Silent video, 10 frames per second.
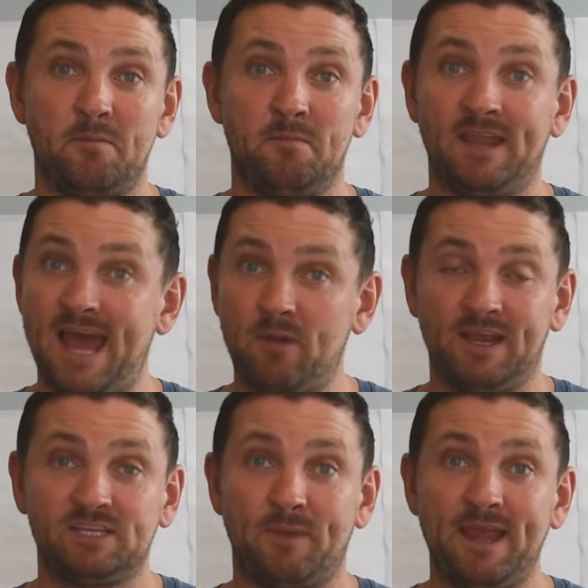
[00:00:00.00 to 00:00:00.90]
that I would
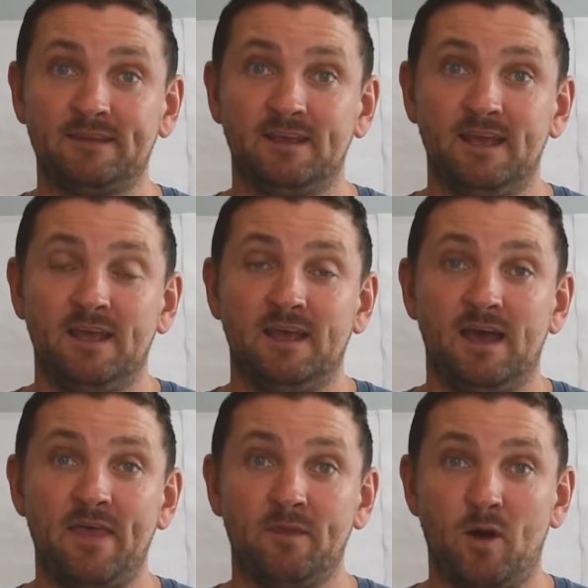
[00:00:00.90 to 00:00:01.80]
expect
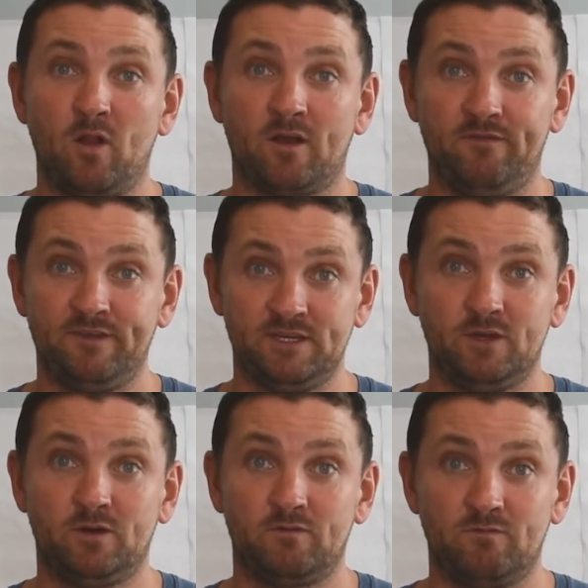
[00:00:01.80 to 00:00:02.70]
at the Paul Gough
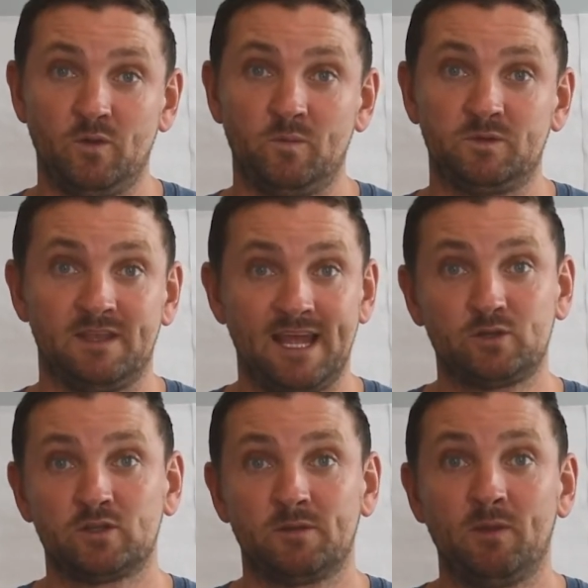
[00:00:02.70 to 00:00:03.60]
Physio Rooms. And
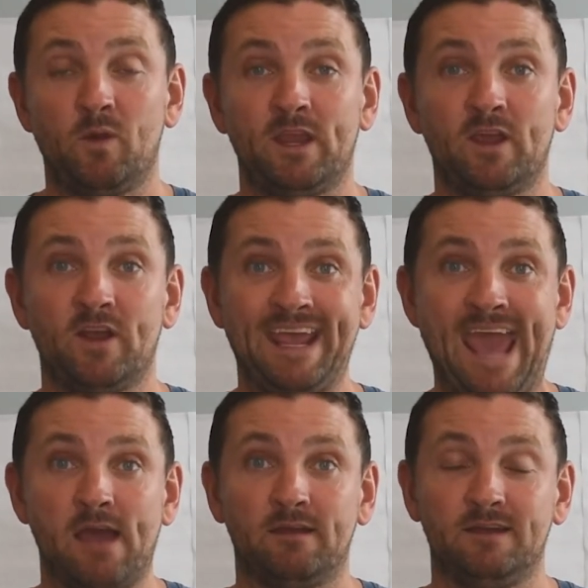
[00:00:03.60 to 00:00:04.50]
that's ultimately what you're going to
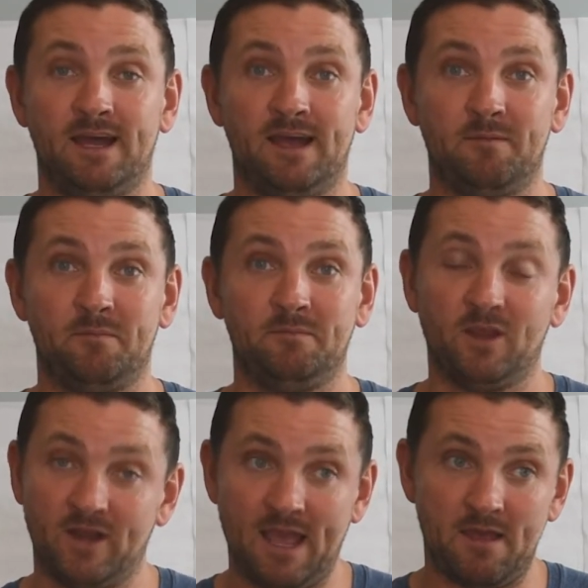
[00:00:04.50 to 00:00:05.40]
get.
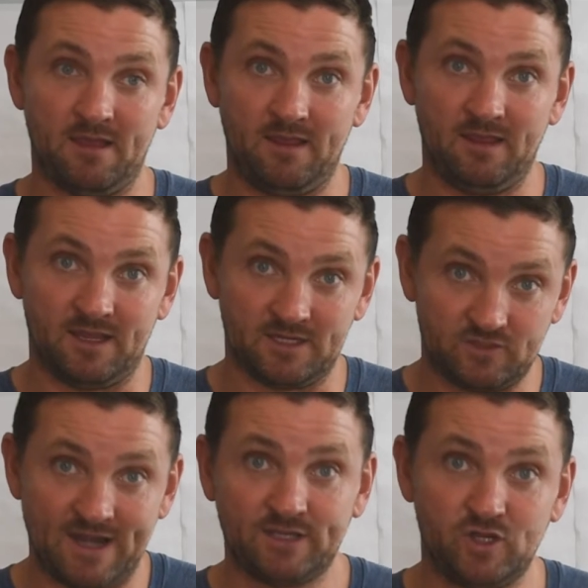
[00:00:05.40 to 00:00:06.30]
You're going to get
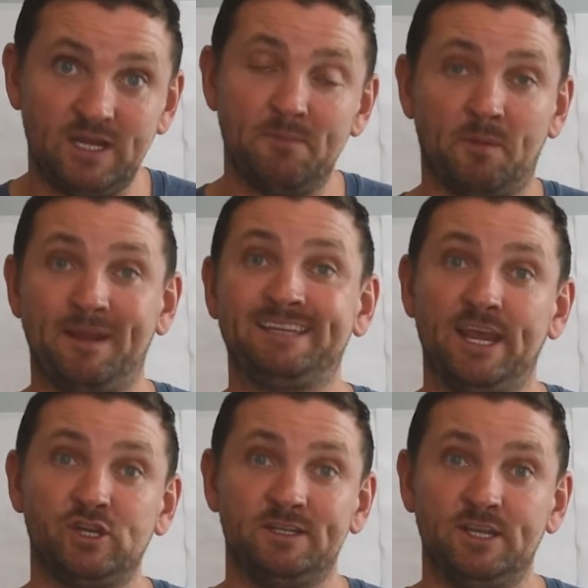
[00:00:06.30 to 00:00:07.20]
strategy and
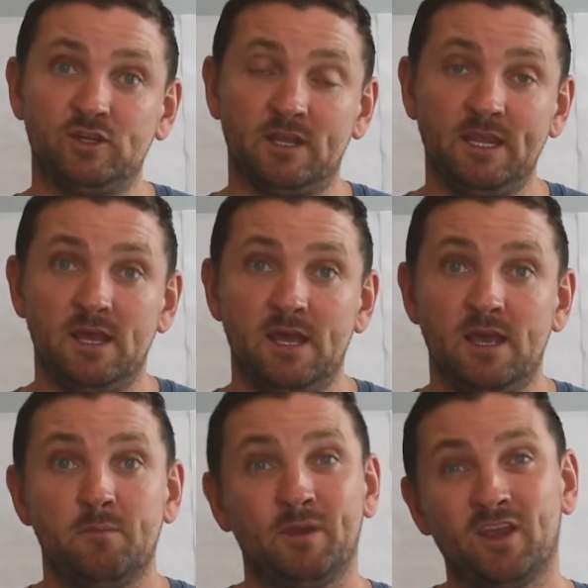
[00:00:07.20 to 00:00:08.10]
implementation digitally,
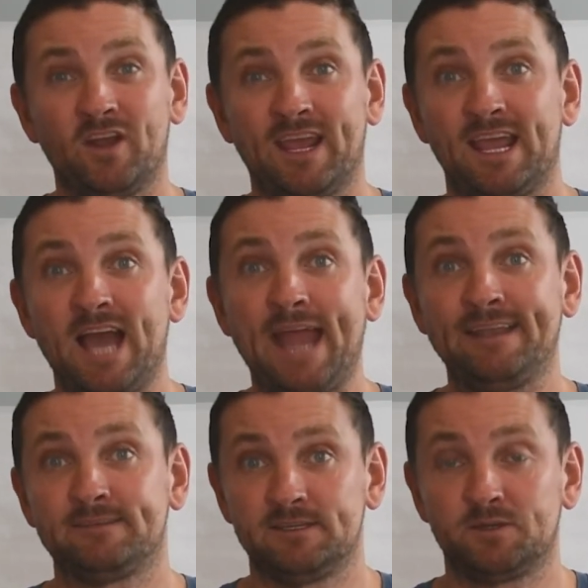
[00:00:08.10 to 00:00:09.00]
but you're going to get
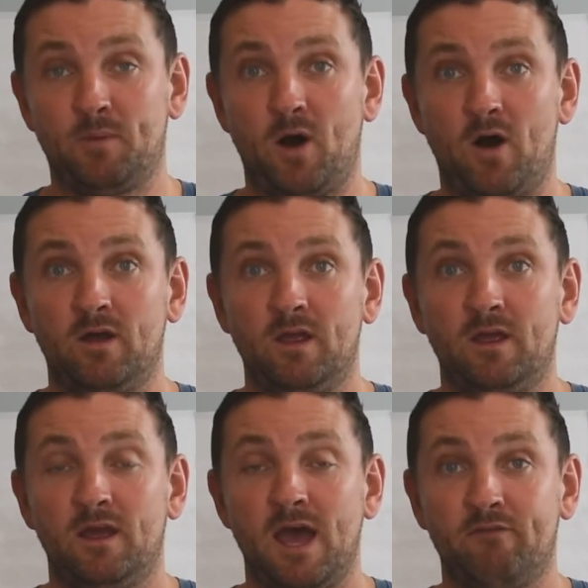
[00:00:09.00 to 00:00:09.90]
guidance and support
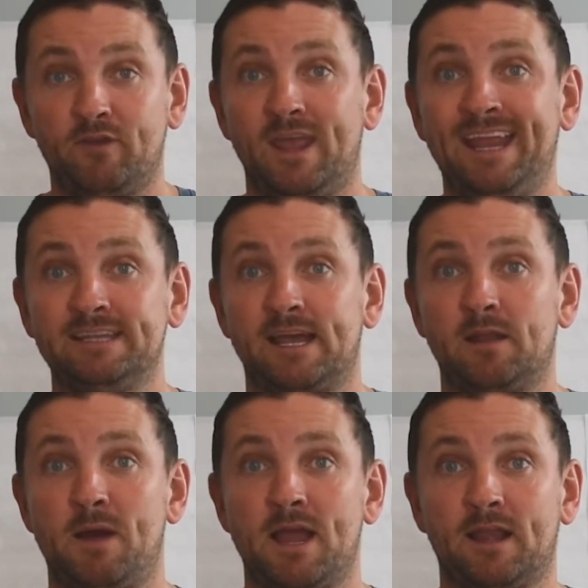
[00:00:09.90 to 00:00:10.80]
for your
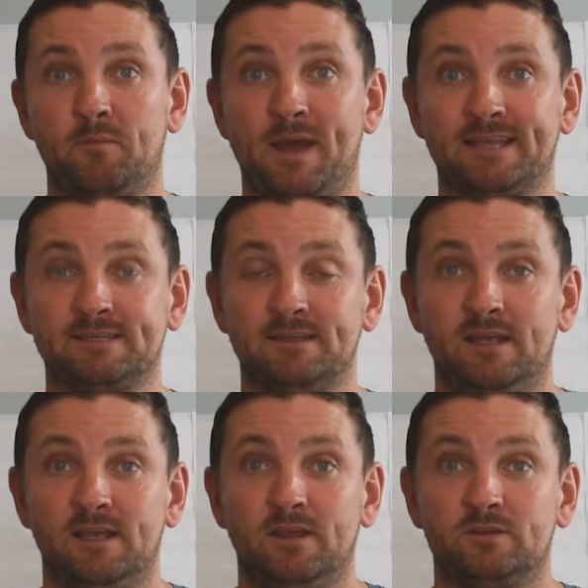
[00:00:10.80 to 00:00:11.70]
internal marketing person.
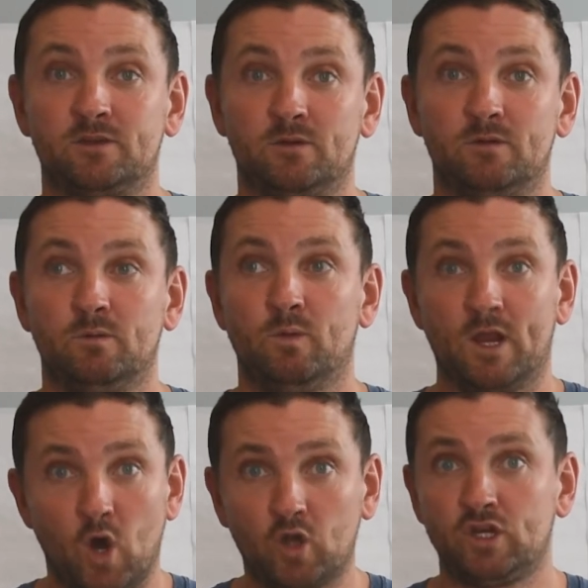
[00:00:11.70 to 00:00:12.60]
So we're
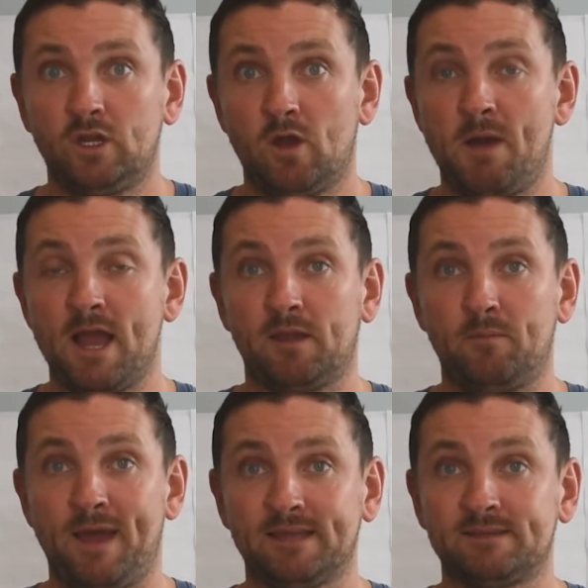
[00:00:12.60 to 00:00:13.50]
coaching your marketing
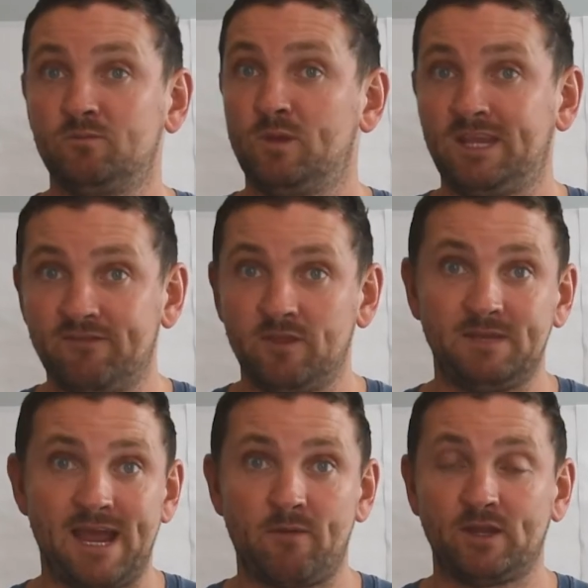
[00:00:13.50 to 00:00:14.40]
person, we're giving
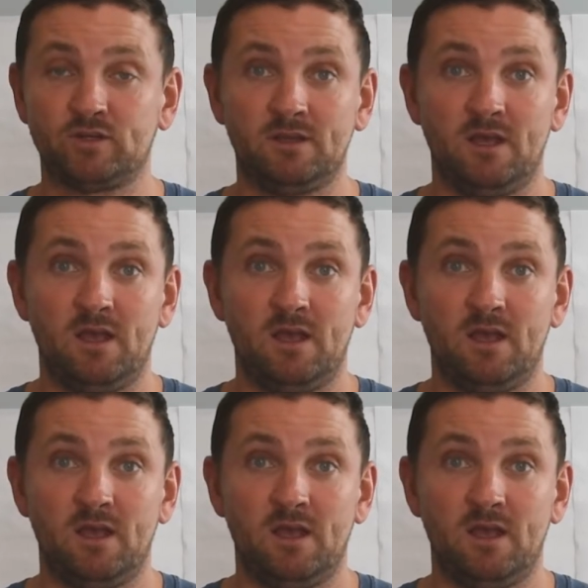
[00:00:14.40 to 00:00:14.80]
them direction,